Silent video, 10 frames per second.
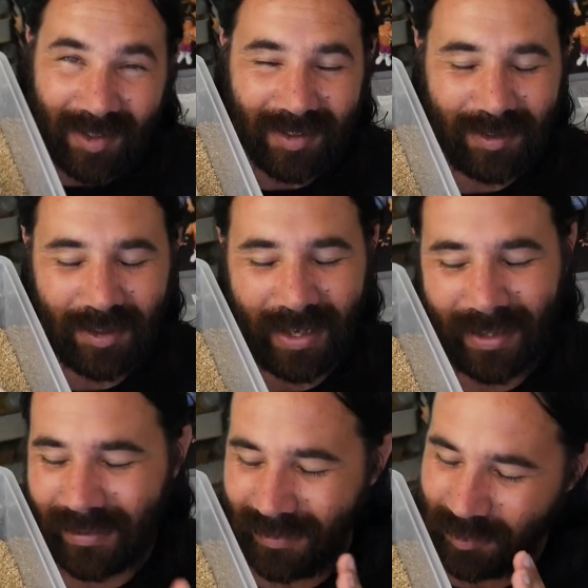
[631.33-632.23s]
a look
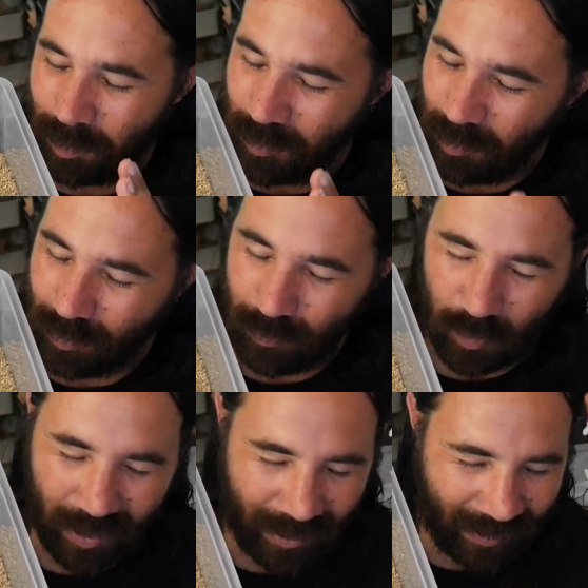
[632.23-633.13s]
at these
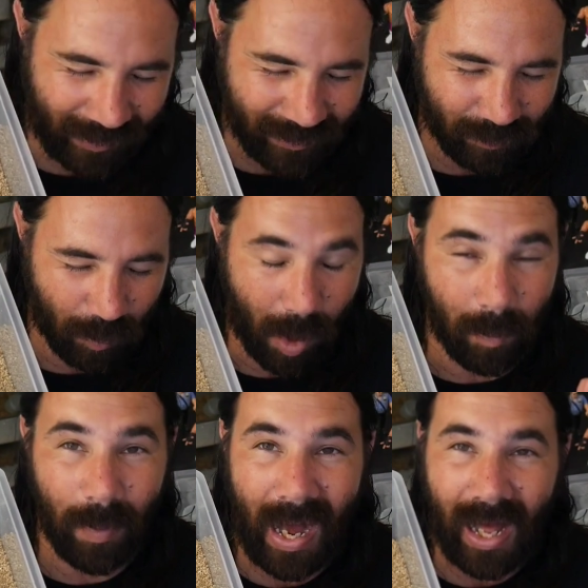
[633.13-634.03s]
beautiful eggs from
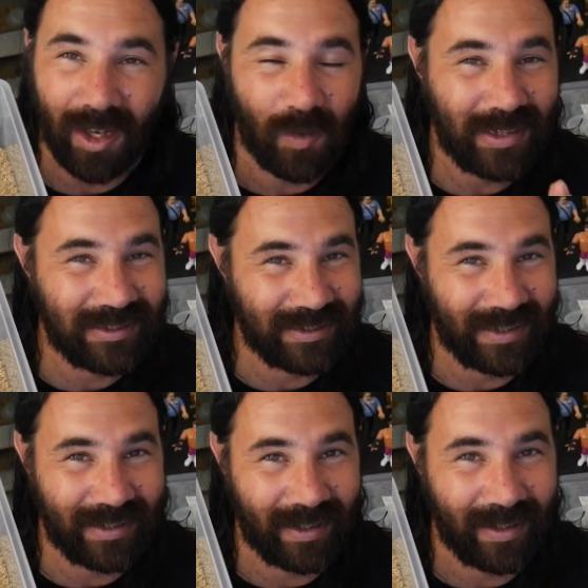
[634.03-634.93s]
Apollo and
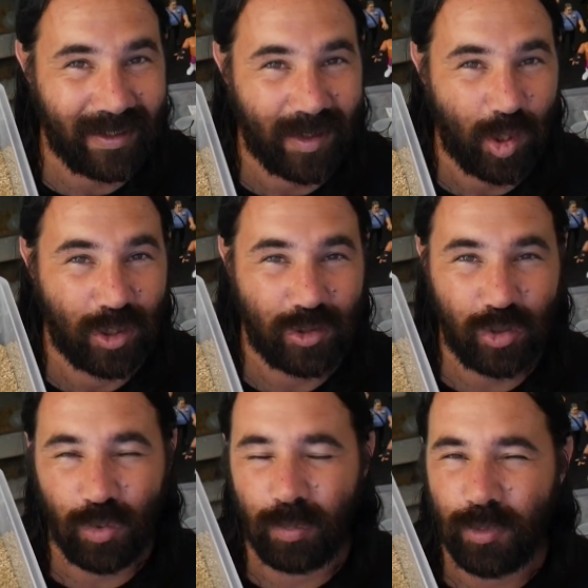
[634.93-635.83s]
Xena,
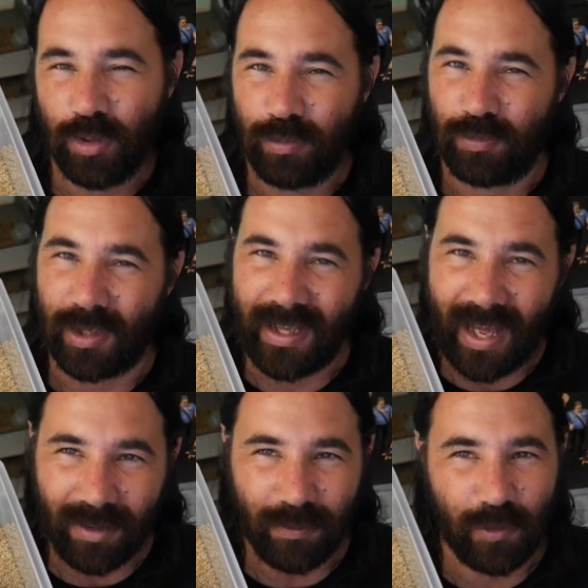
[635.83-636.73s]
two beautiful
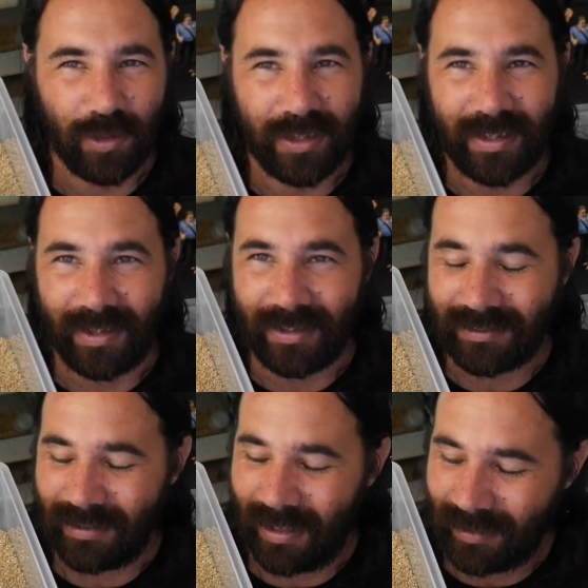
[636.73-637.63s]
California
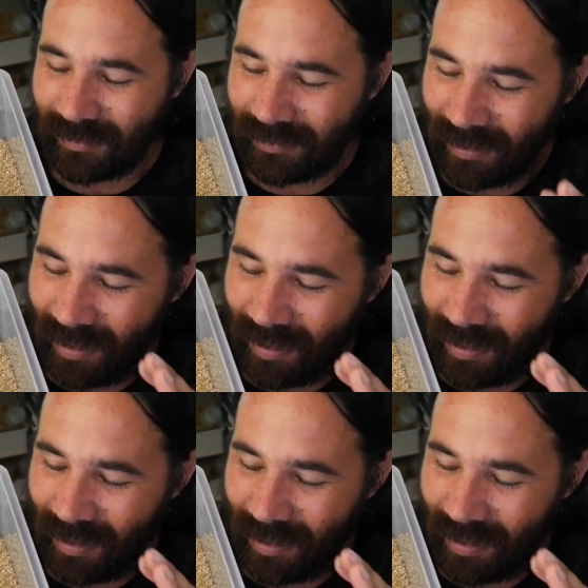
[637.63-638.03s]
kingsnakes.